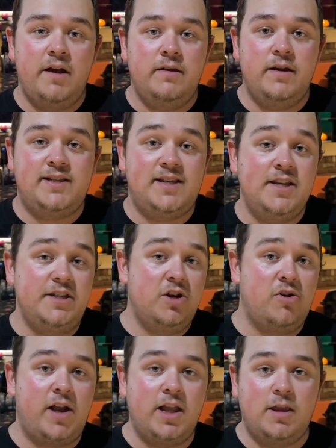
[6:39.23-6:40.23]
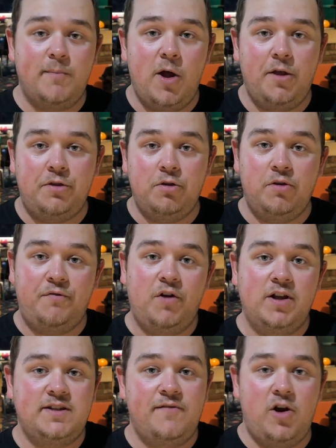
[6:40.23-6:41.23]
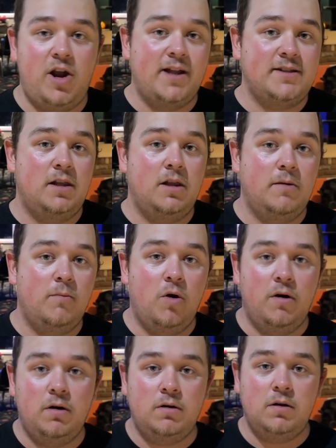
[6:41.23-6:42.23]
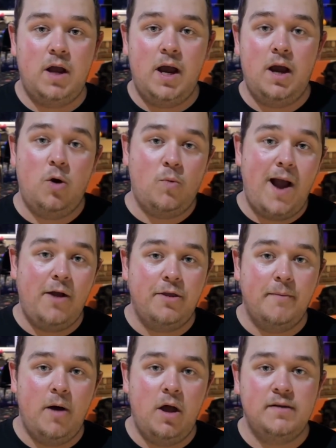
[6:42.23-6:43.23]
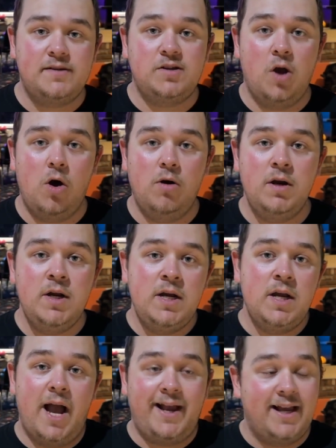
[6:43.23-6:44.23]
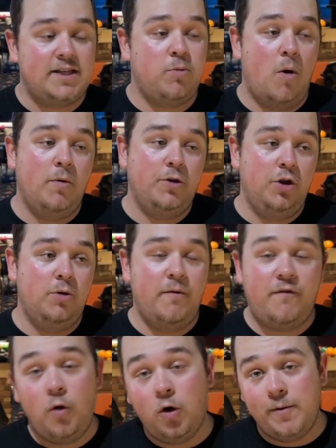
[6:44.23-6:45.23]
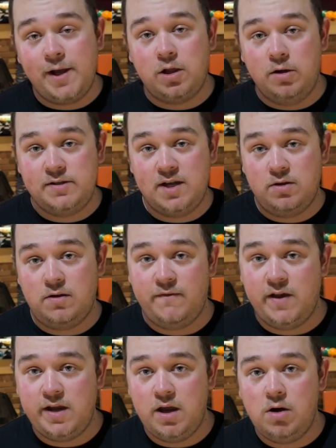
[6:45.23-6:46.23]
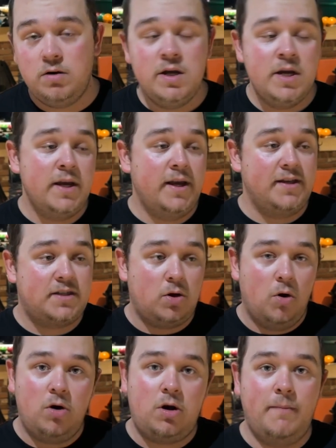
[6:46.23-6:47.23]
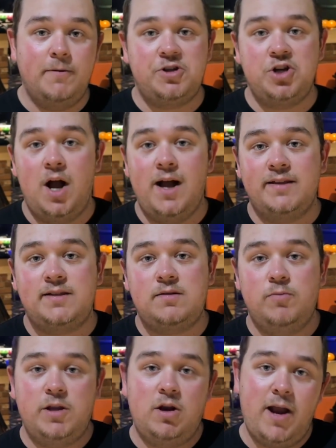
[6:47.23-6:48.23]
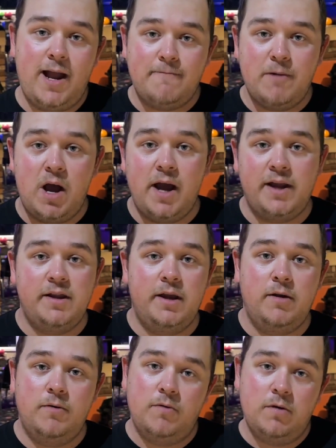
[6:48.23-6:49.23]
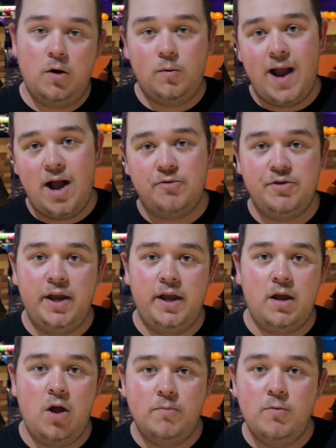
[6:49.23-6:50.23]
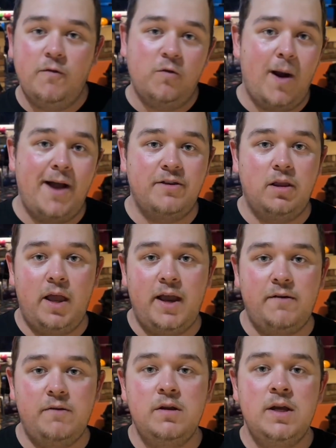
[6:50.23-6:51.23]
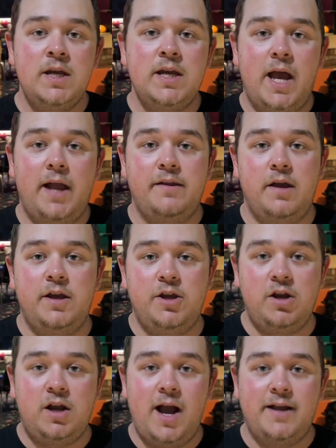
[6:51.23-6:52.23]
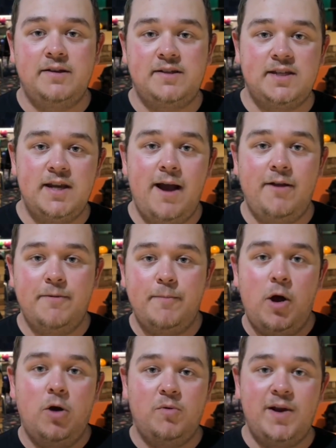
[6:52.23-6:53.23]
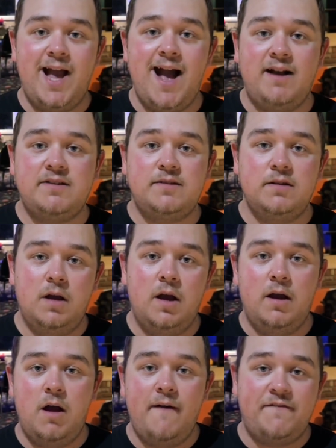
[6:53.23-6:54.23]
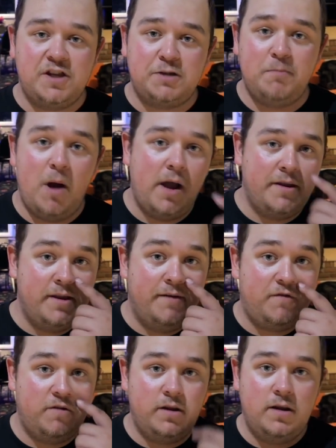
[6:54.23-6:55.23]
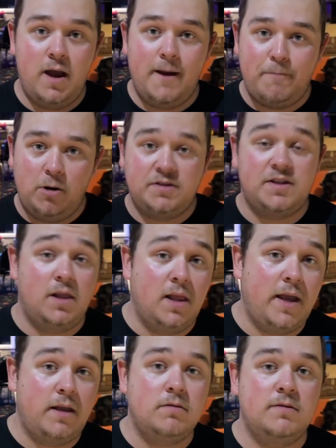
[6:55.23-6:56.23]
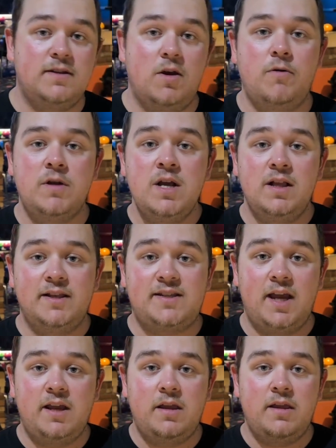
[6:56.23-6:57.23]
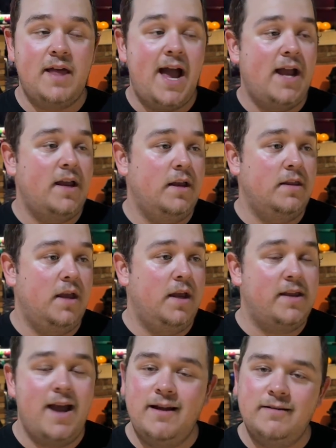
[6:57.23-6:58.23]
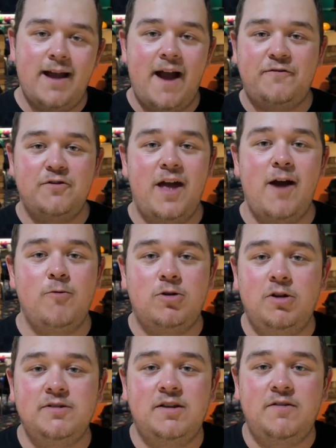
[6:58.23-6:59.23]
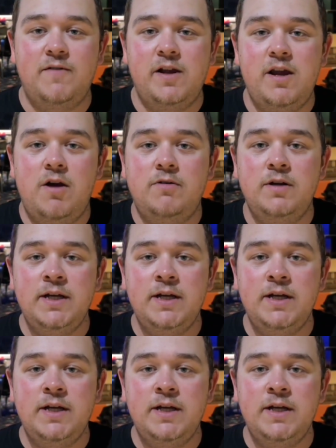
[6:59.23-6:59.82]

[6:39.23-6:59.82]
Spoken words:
It's easier to get the ball through the fronts if your hand's a little more around the ball. So I guess what we'll do before we close out the video is throw a couple shots with your hand behind it, around it. I'll move around the lane, and you can kind of see how the ball reacts off the spot in different parts of the lane. So let's get into that, and then yeah, after that we'll close out the video.